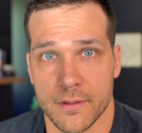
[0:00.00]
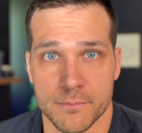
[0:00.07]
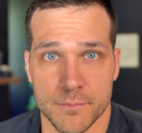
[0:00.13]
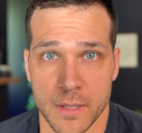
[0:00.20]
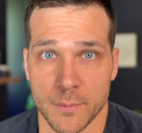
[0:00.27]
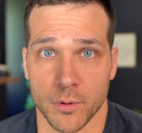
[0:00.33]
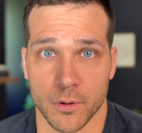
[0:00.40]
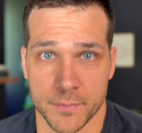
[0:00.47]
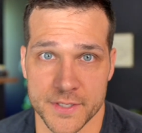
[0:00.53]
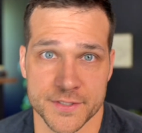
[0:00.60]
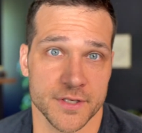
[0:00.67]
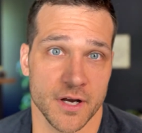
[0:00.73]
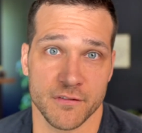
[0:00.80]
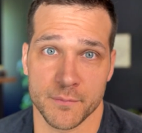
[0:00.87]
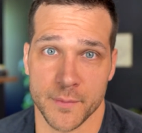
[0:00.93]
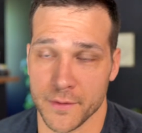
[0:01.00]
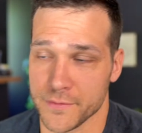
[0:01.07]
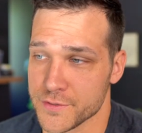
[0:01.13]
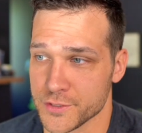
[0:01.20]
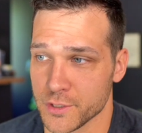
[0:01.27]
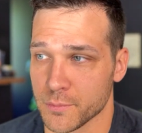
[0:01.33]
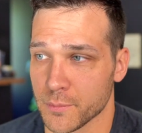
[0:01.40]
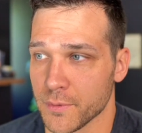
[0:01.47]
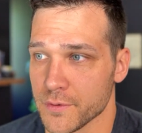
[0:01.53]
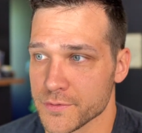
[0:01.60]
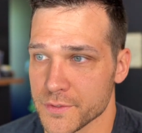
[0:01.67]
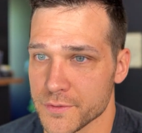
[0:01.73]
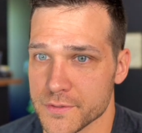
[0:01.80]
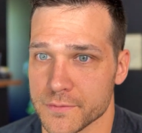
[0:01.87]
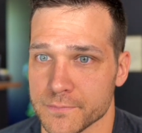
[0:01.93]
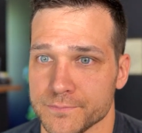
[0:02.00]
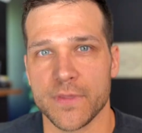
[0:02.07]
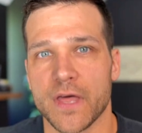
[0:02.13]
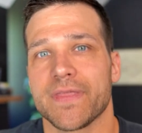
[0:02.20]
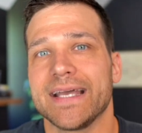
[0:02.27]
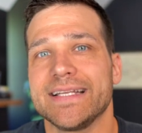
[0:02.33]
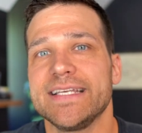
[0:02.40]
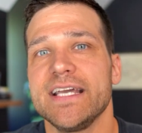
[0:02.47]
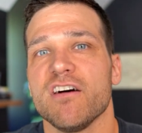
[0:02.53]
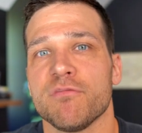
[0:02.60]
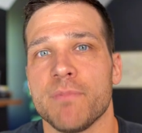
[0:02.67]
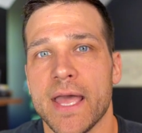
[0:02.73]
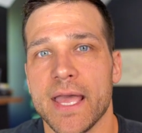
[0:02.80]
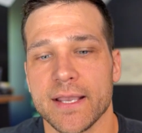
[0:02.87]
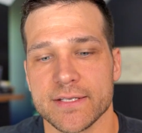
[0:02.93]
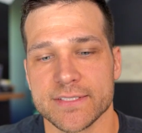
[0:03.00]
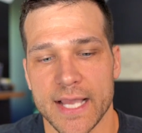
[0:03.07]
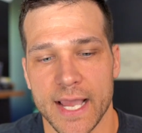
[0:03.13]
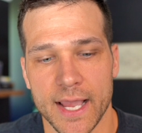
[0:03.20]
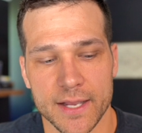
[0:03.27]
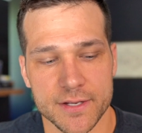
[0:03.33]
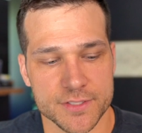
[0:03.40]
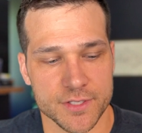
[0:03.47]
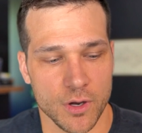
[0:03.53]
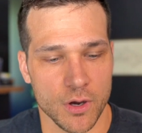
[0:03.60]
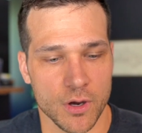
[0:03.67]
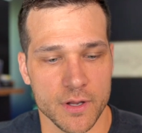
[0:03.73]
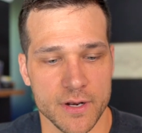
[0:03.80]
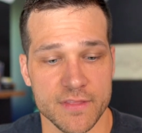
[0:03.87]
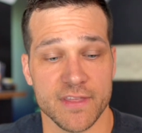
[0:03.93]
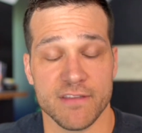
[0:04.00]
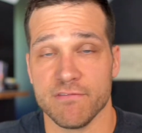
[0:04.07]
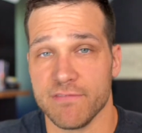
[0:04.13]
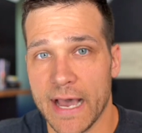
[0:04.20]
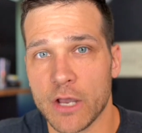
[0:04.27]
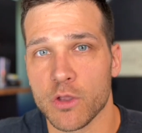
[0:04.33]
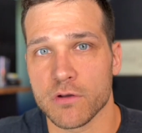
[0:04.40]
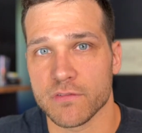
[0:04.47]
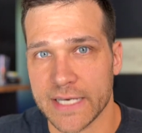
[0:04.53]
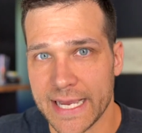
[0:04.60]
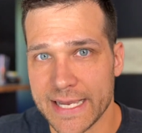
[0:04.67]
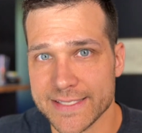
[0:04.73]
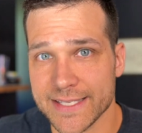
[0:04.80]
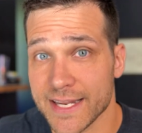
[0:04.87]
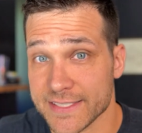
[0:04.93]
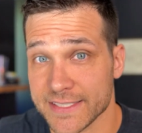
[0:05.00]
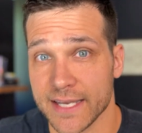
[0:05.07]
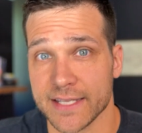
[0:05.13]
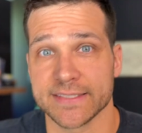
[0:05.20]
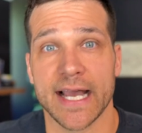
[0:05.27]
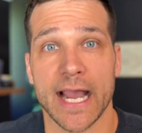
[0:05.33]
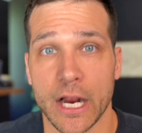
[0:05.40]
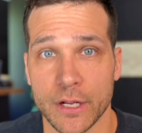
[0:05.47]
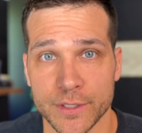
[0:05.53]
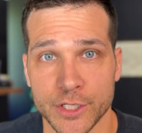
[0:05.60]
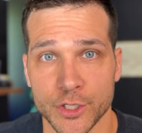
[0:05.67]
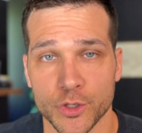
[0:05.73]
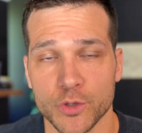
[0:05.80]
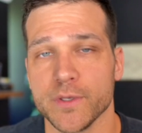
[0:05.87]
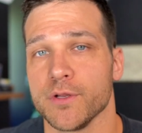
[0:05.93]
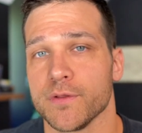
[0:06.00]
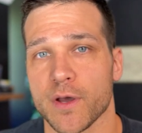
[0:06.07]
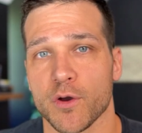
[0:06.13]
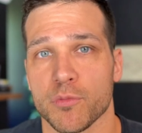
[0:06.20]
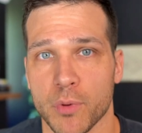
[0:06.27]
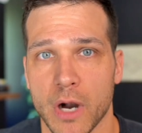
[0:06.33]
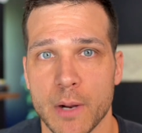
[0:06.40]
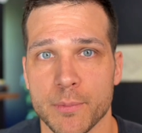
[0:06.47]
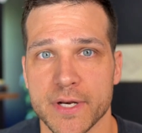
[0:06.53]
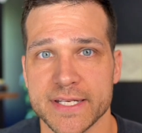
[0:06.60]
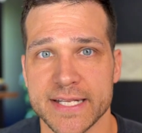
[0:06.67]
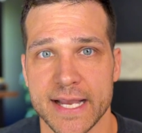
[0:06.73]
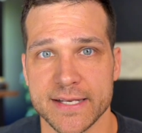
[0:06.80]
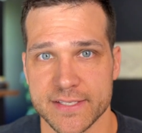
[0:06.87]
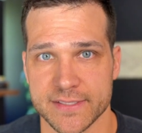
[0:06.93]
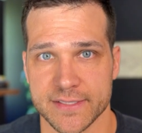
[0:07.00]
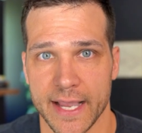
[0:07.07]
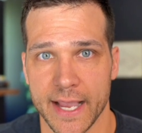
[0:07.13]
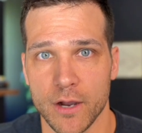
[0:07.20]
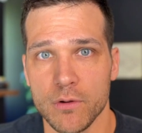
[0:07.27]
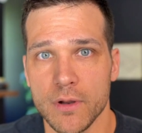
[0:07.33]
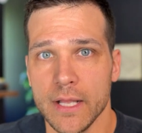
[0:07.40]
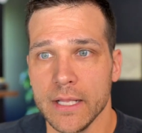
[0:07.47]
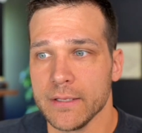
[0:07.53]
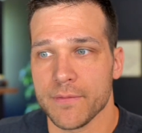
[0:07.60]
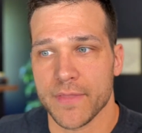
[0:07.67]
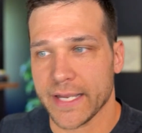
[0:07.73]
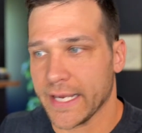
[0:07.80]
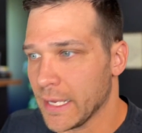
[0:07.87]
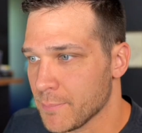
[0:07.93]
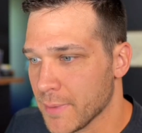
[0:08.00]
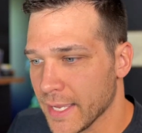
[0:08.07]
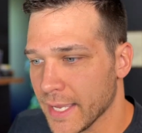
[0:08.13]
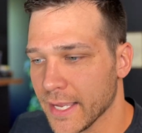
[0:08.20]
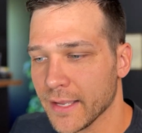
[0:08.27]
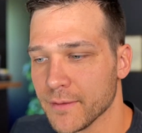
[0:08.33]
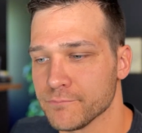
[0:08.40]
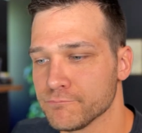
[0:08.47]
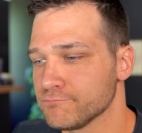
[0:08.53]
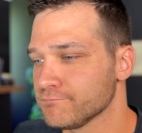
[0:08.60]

people are pissed off about these new proposals. Now, the idea of paying a tax on the value of an asset is not entirely new. We do that with property taxes now. I think I pay,